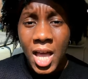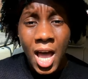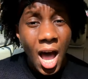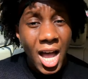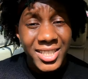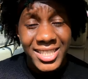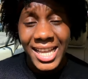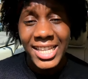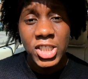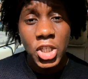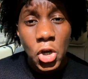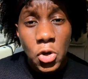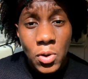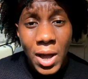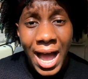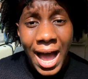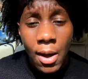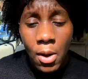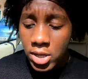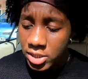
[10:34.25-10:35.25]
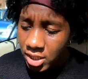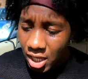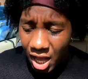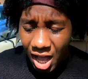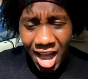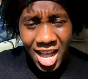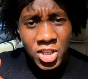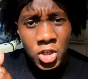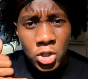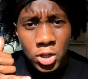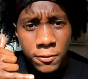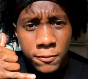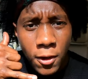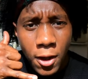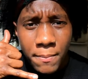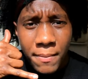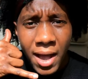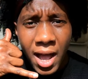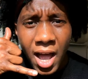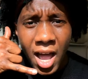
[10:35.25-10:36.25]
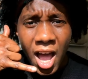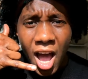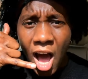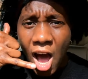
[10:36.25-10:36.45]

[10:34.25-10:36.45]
I was like, 2 hours? I took the phone back.